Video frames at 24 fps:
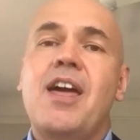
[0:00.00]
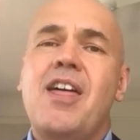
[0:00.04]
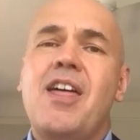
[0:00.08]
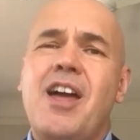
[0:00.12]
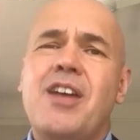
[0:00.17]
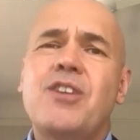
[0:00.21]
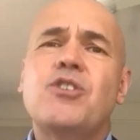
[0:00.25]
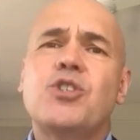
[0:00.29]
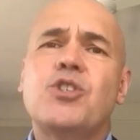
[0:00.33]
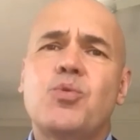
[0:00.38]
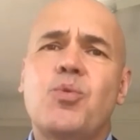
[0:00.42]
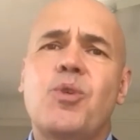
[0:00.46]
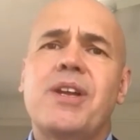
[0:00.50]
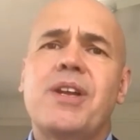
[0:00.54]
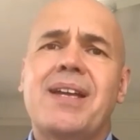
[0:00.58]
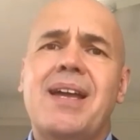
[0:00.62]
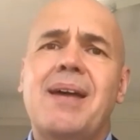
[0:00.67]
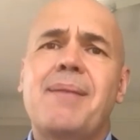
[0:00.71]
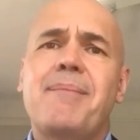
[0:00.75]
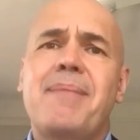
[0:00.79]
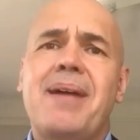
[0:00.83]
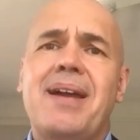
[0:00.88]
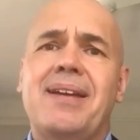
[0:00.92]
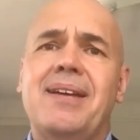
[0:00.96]
I just want to
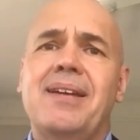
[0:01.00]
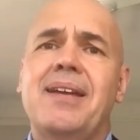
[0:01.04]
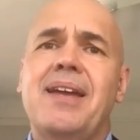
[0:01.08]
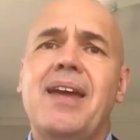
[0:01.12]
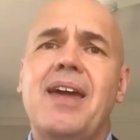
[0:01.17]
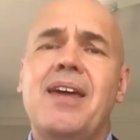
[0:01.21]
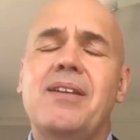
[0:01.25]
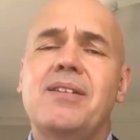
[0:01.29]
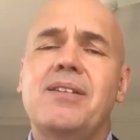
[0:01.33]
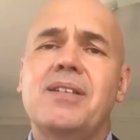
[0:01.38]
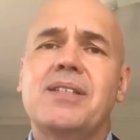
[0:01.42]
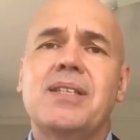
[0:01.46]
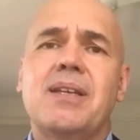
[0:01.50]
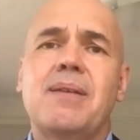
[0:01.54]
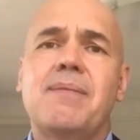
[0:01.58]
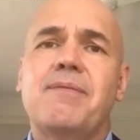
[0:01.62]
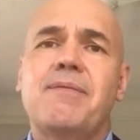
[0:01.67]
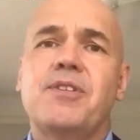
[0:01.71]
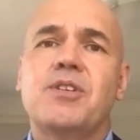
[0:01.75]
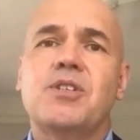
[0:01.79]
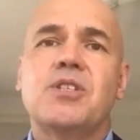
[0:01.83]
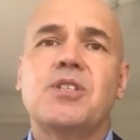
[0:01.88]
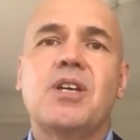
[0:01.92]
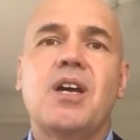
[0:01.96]
come back again and just
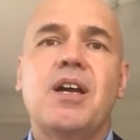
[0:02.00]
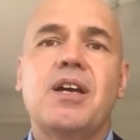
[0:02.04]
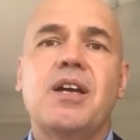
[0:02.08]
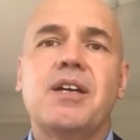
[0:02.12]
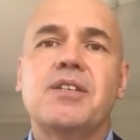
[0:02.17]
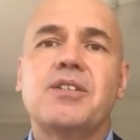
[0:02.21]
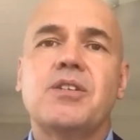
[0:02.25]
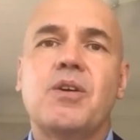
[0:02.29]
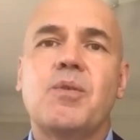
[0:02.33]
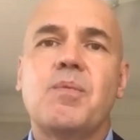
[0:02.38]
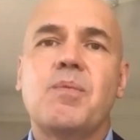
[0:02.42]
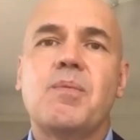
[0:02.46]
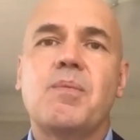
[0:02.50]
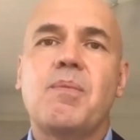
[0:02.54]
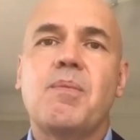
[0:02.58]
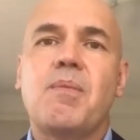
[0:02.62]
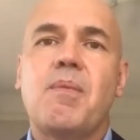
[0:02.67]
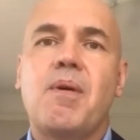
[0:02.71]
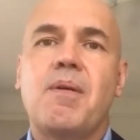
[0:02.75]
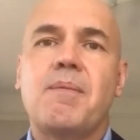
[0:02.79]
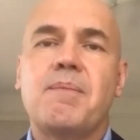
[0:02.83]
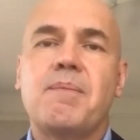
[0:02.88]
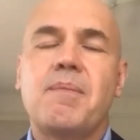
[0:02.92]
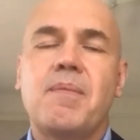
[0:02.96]
emphasize,
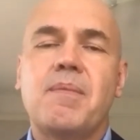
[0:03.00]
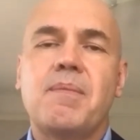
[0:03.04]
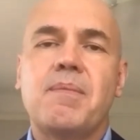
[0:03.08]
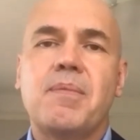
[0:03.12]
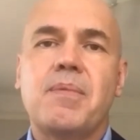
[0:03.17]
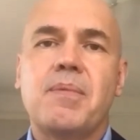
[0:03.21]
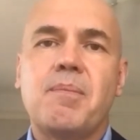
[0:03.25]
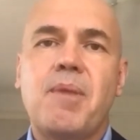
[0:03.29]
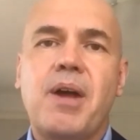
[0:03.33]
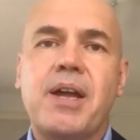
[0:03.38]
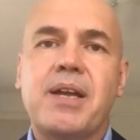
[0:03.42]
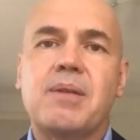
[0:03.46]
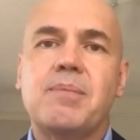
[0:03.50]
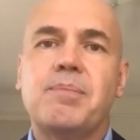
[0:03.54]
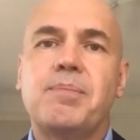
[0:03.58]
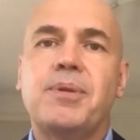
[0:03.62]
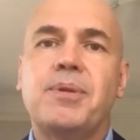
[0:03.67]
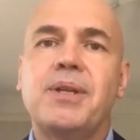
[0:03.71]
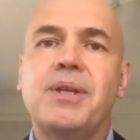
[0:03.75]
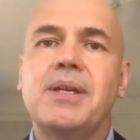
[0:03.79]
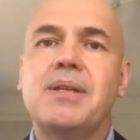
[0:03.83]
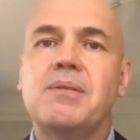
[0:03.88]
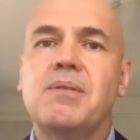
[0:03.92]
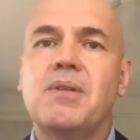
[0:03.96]
my
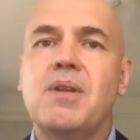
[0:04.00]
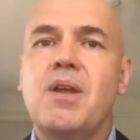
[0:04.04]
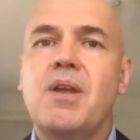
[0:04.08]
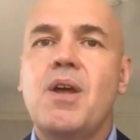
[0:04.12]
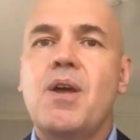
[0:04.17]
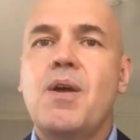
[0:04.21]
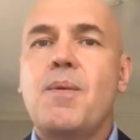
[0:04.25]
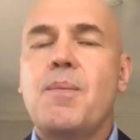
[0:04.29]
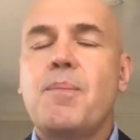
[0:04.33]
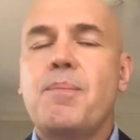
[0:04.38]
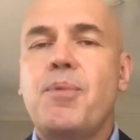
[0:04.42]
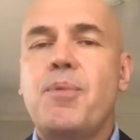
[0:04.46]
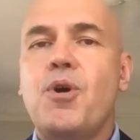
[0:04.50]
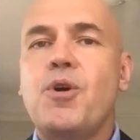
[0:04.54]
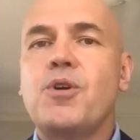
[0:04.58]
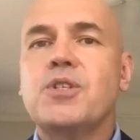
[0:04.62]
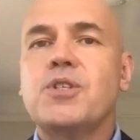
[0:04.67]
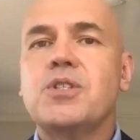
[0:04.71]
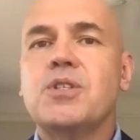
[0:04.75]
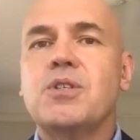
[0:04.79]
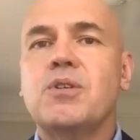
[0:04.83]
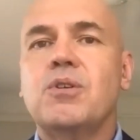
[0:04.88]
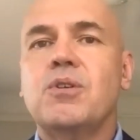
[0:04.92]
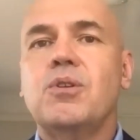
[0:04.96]
complete
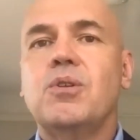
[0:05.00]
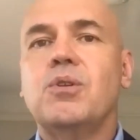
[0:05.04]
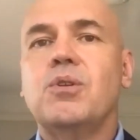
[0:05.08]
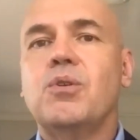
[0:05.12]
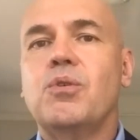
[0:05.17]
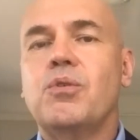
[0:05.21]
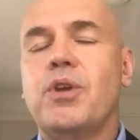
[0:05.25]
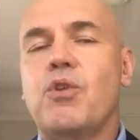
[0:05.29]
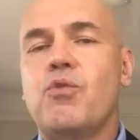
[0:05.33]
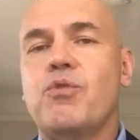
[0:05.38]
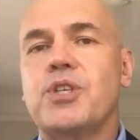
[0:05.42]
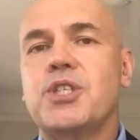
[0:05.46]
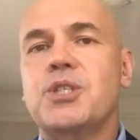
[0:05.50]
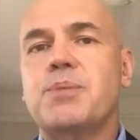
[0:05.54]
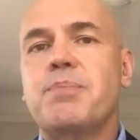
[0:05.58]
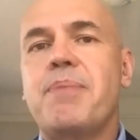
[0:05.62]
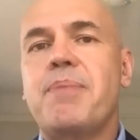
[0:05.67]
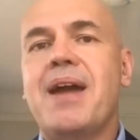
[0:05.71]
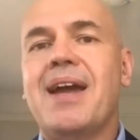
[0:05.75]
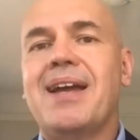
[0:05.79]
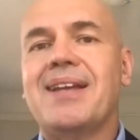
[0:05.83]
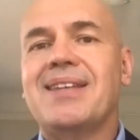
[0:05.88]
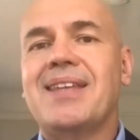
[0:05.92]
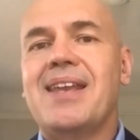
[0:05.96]
personal,
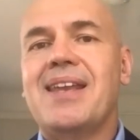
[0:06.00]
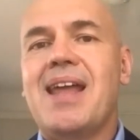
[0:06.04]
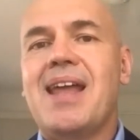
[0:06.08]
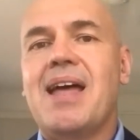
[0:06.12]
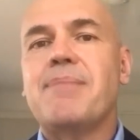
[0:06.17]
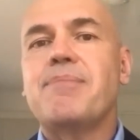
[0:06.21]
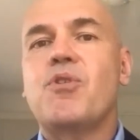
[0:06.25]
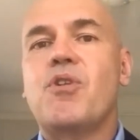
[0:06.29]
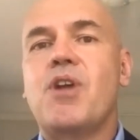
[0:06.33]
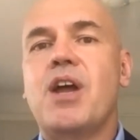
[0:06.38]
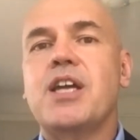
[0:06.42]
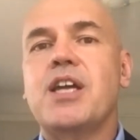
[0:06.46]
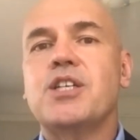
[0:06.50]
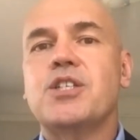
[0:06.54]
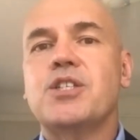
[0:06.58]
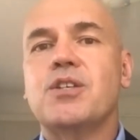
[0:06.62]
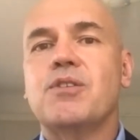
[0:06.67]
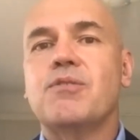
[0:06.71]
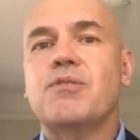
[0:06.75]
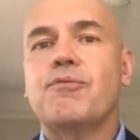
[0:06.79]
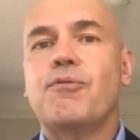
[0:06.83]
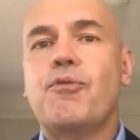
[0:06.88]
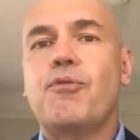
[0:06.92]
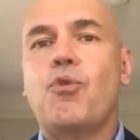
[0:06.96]
respect and
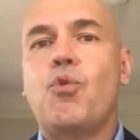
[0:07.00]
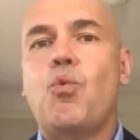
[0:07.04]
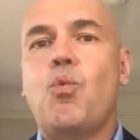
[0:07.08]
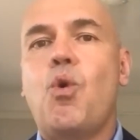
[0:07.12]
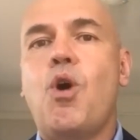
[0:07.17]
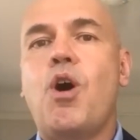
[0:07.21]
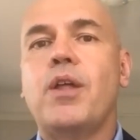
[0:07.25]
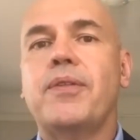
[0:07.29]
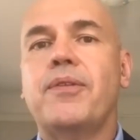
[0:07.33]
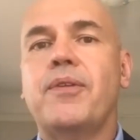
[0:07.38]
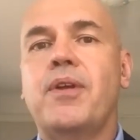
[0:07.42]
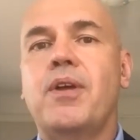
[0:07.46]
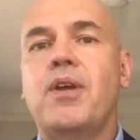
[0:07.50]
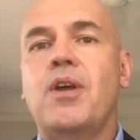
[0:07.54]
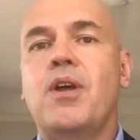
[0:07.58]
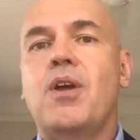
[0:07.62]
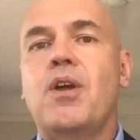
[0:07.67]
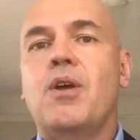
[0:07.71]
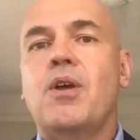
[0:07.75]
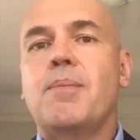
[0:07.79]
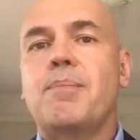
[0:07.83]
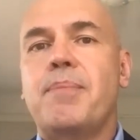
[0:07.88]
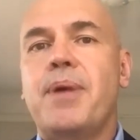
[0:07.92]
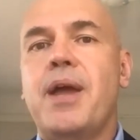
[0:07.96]
admiration for what
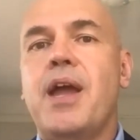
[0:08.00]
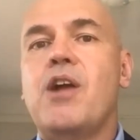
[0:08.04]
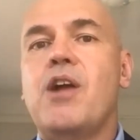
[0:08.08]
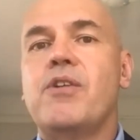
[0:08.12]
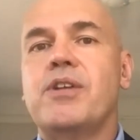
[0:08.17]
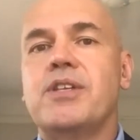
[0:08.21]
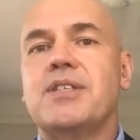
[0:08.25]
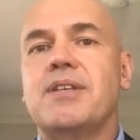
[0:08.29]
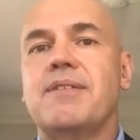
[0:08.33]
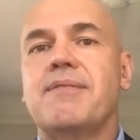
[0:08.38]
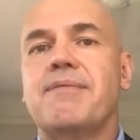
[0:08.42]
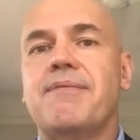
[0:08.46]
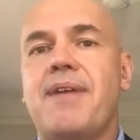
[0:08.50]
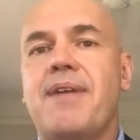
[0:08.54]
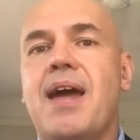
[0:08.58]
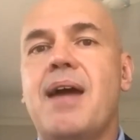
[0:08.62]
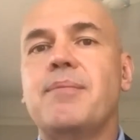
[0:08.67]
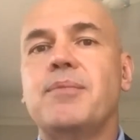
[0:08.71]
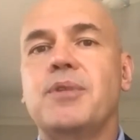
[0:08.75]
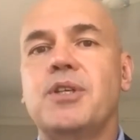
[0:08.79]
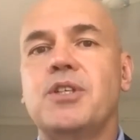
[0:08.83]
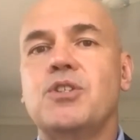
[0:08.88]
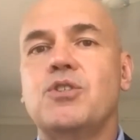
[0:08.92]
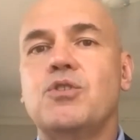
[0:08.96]
parents and
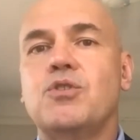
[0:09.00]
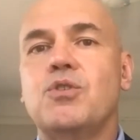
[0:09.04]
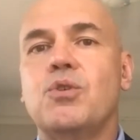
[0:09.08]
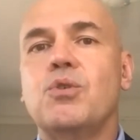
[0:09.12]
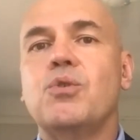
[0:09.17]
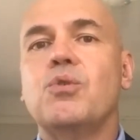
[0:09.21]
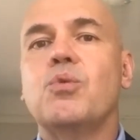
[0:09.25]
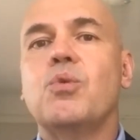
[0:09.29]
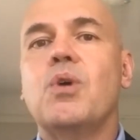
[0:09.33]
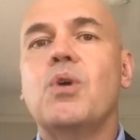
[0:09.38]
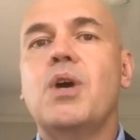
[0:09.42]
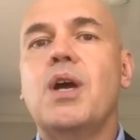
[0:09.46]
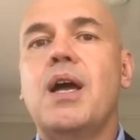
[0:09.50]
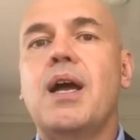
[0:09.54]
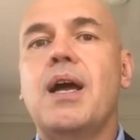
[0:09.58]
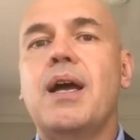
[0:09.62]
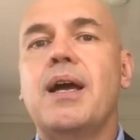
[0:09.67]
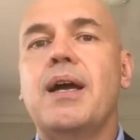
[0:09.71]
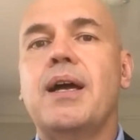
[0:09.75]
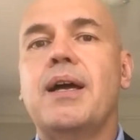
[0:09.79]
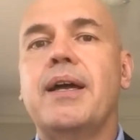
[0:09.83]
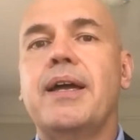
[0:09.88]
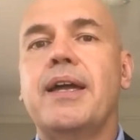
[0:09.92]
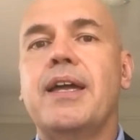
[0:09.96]
families do
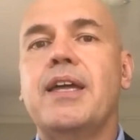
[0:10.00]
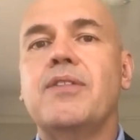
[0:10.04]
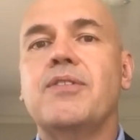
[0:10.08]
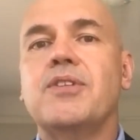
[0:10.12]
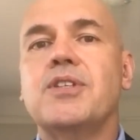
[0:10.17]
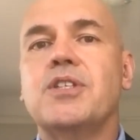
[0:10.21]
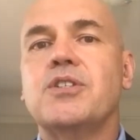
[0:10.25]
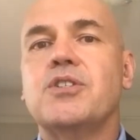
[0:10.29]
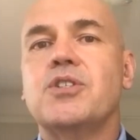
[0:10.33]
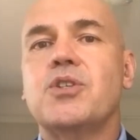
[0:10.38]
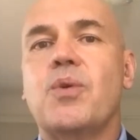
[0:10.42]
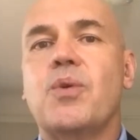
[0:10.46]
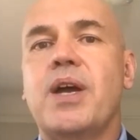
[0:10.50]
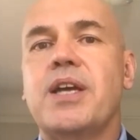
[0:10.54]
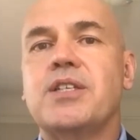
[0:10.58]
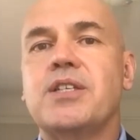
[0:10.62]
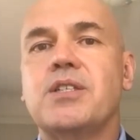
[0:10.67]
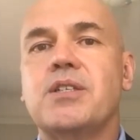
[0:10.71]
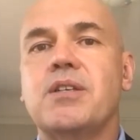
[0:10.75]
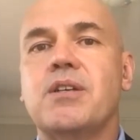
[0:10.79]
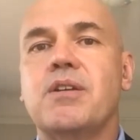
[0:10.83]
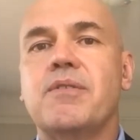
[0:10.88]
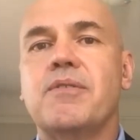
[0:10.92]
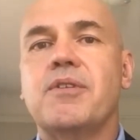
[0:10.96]
in the
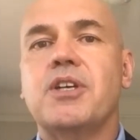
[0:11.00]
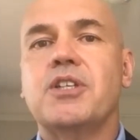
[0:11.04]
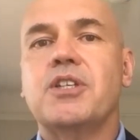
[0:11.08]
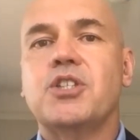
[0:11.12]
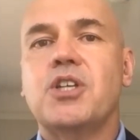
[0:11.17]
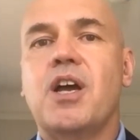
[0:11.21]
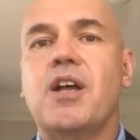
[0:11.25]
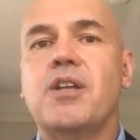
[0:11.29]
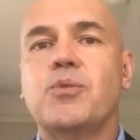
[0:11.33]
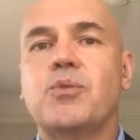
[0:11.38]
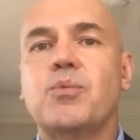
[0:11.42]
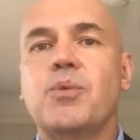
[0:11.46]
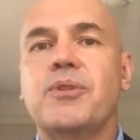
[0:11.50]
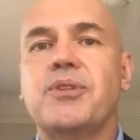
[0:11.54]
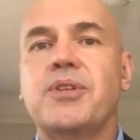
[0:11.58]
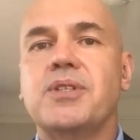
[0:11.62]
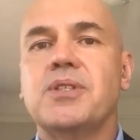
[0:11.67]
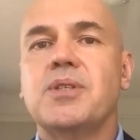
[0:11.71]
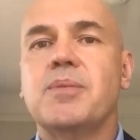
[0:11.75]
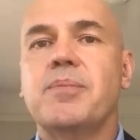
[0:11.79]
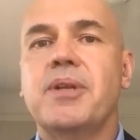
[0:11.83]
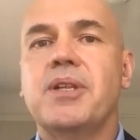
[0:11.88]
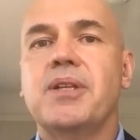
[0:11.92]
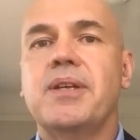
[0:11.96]
situation of a child with
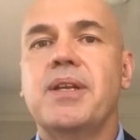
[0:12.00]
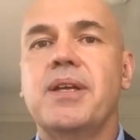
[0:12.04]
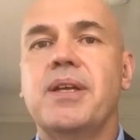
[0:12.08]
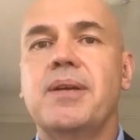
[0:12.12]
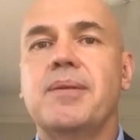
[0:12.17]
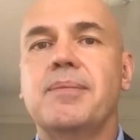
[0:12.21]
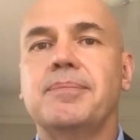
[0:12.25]
disability.